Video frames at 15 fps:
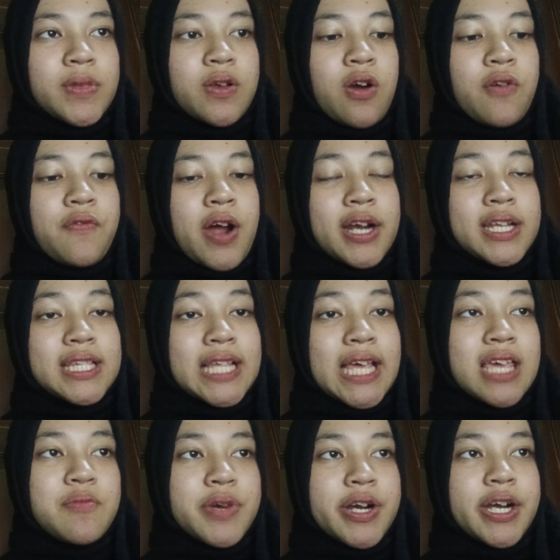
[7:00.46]
of hard
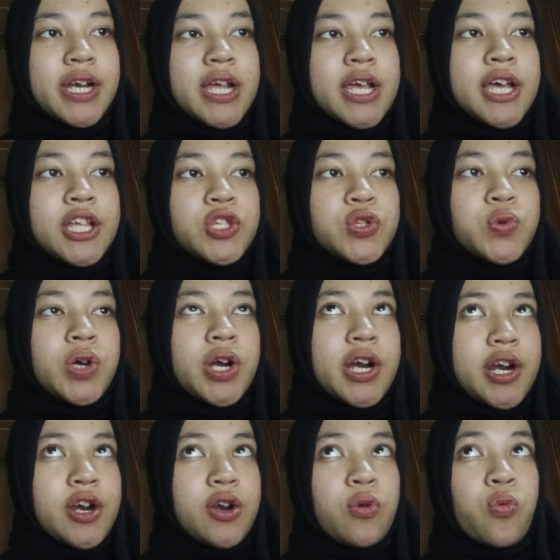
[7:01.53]
labor to
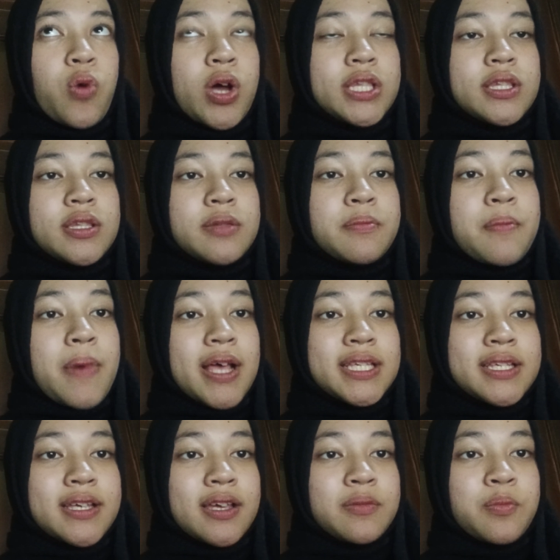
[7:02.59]
earn what
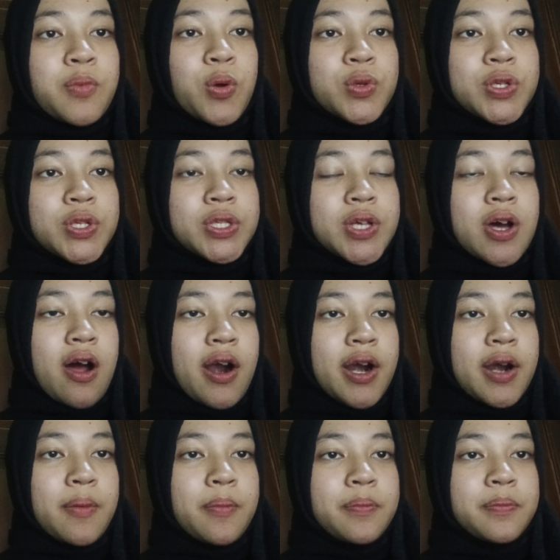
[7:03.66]
basketball
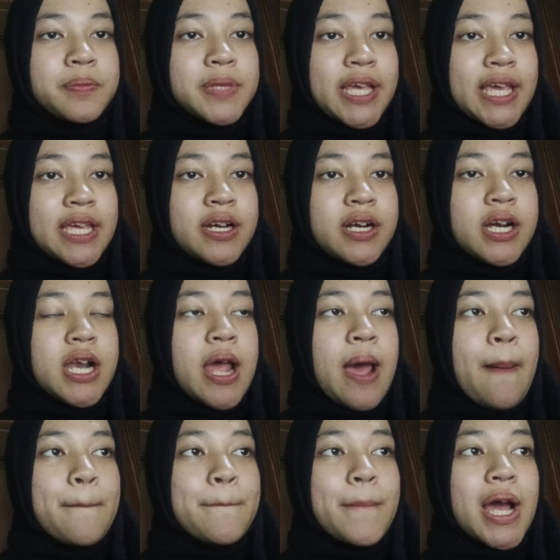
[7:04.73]
star player
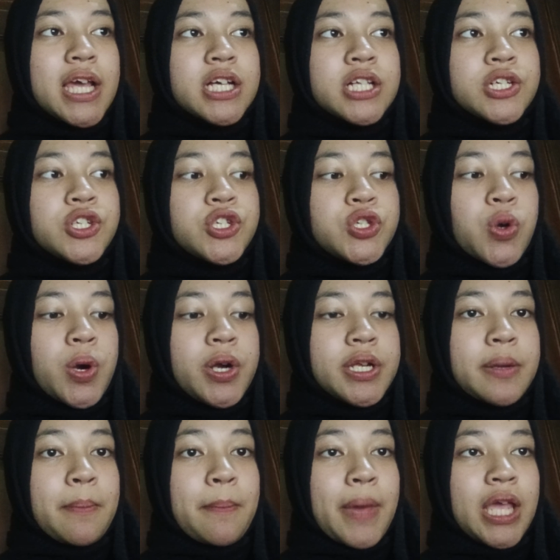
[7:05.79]
Michael
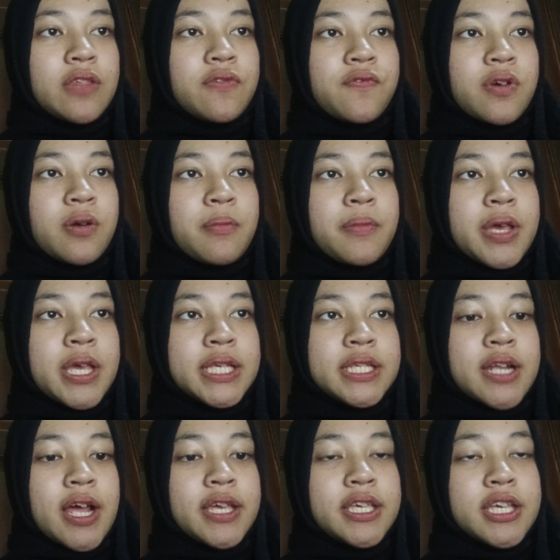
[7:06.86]
Jordan made from his
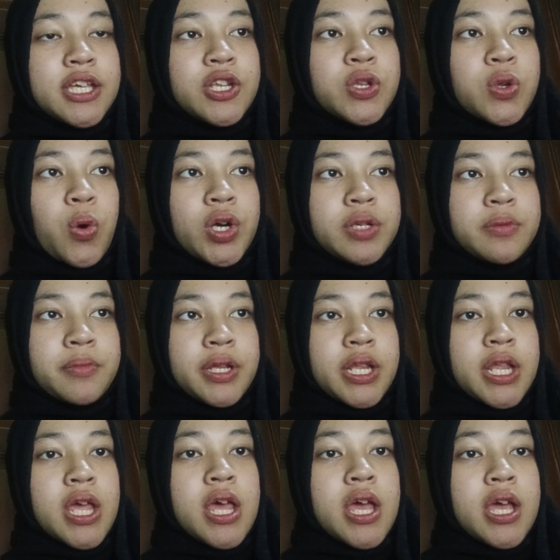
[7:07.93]
Nike
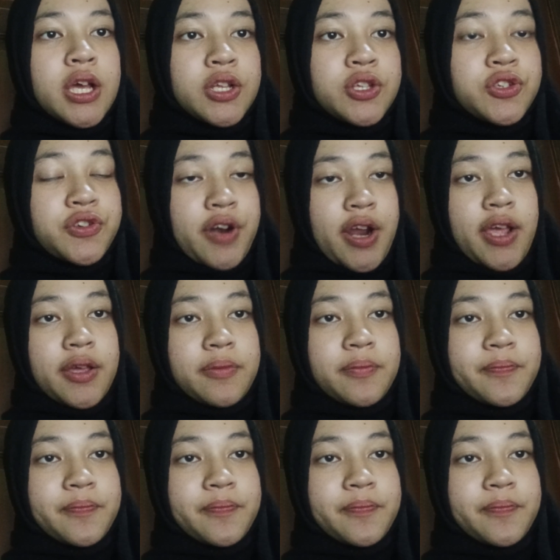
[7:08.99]
endorsement contract.